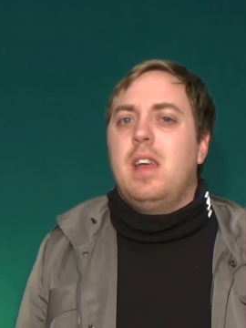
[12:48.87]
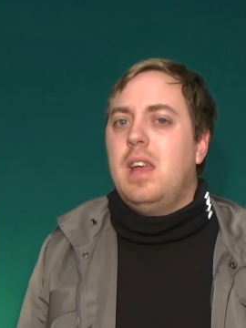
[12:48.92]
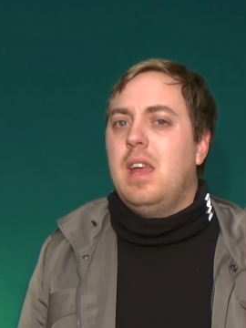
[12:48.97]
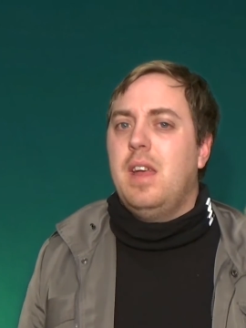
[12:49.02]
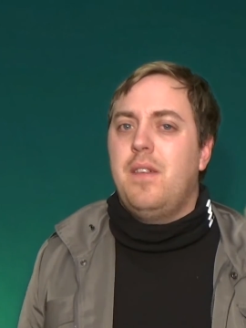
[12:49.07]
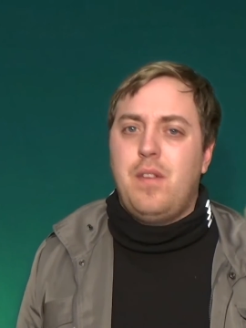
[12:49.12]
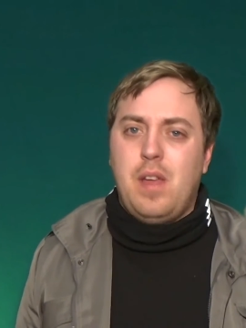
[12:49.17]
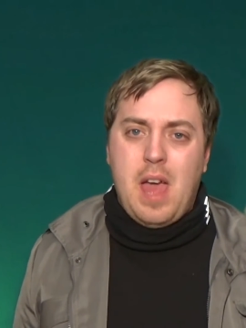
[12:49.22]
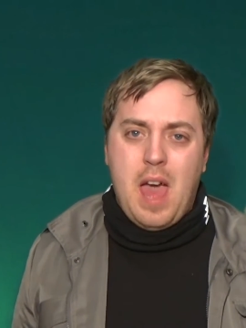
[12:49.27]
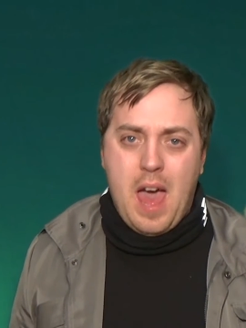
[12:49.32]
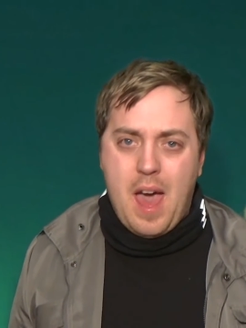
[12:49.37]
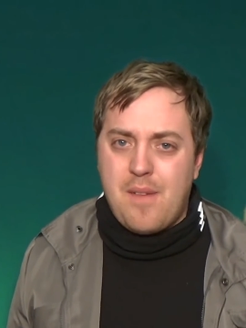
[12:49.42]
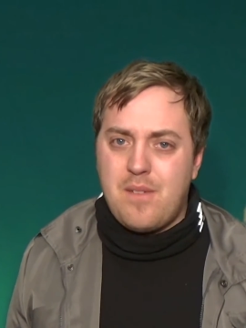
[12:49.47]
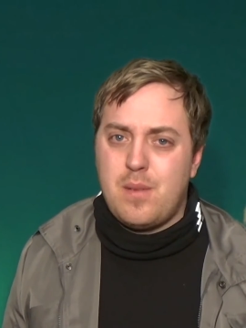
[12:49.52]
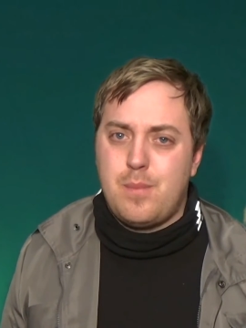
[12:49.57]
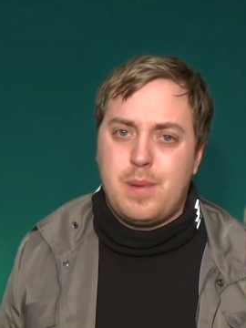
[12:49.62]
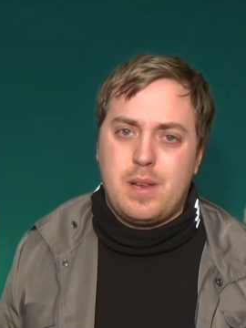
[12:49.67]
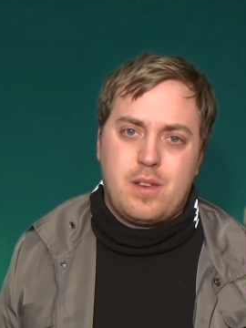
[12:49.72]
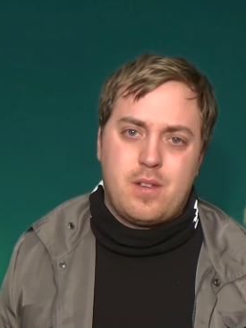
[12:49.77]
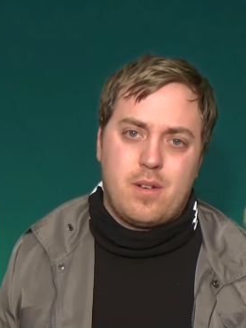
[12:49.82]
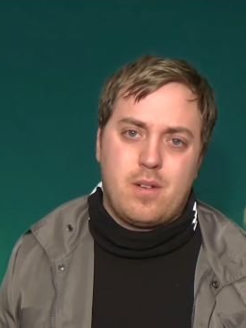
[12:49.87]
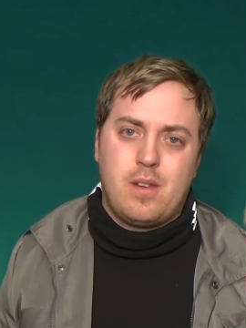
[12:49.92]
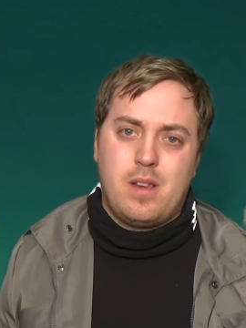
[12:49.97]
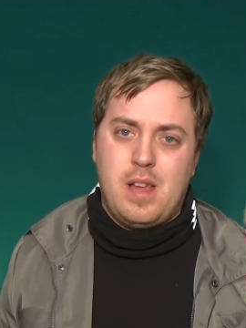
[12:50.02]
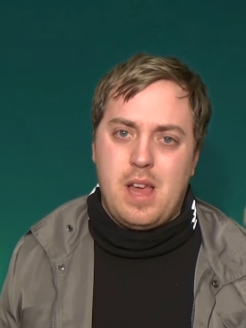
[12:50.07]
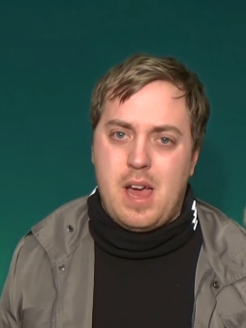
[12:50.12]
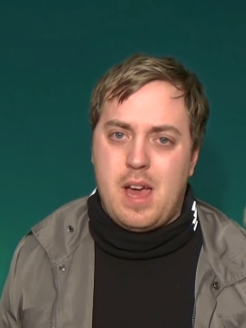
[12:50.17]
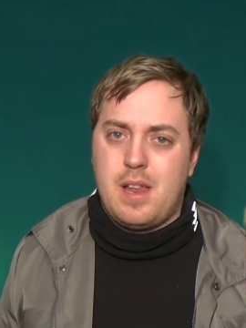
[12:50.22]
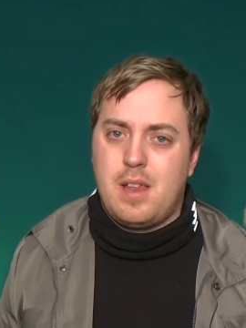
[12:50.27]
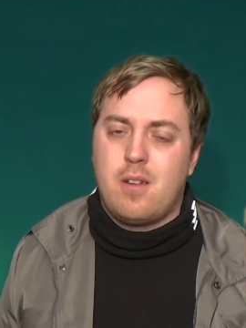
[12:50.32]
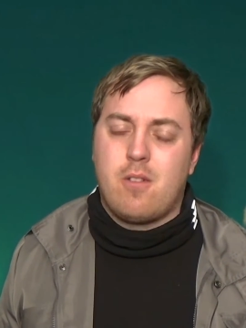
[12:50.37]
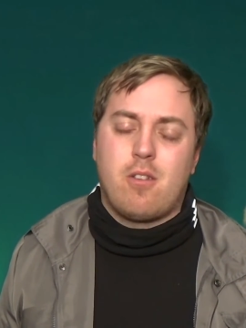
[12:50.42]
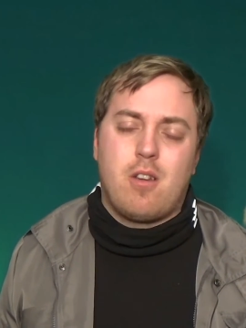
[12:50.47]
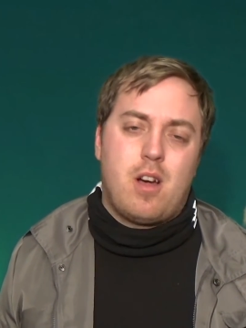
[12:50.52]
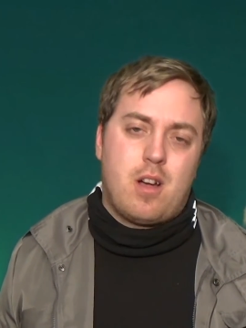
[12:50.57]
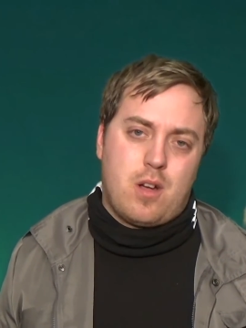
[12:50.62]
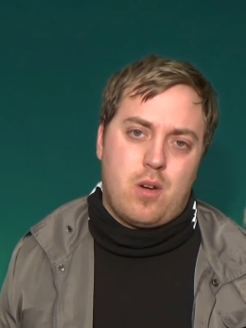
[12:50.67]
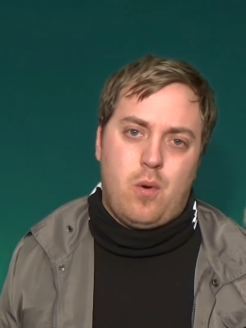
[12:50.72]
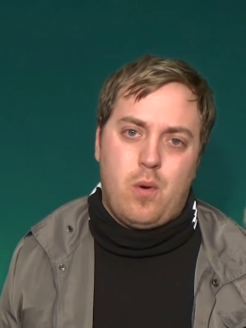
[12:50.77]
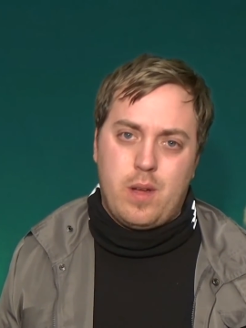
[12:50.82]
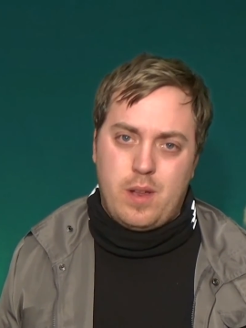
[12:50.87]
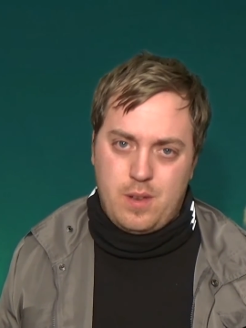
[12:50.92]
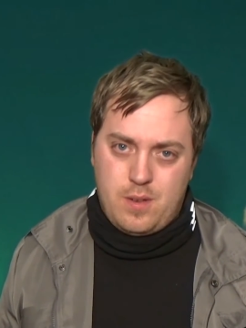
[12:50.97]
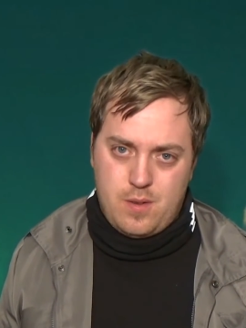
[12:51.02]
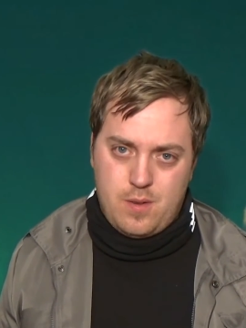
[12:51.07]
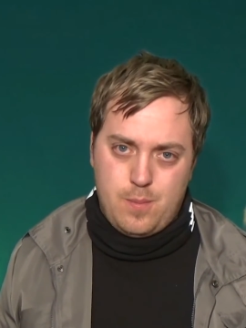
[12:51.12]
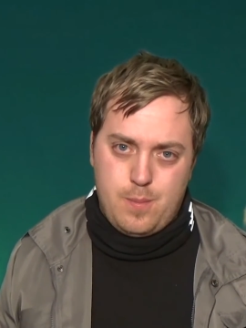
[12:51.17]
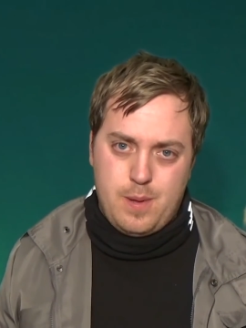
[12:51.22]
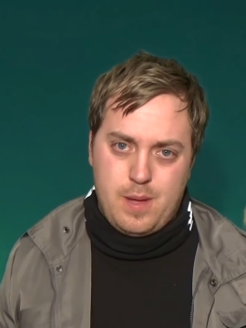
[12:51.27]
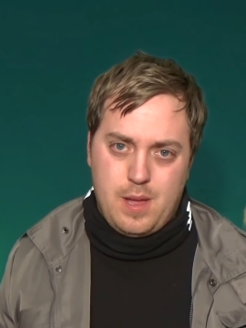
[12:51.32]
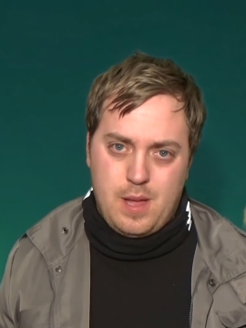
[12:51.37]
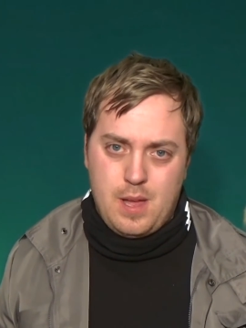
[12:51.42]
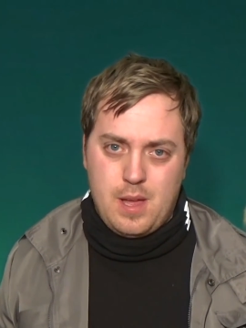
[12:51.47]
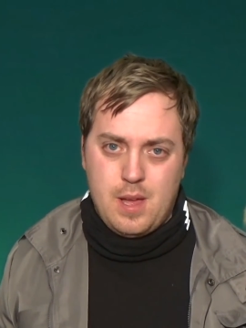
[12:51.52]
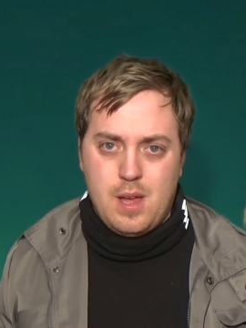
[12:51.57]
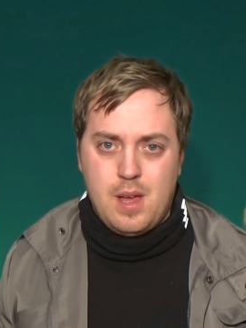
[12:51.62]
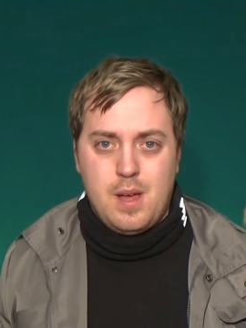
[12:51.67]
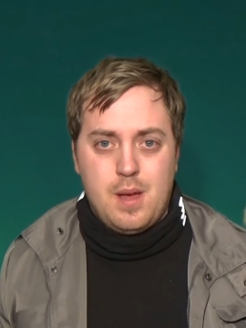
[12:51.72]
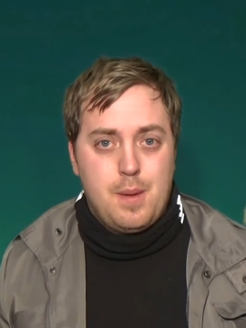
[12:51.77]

If you haven't been turned yet, you're not going to be.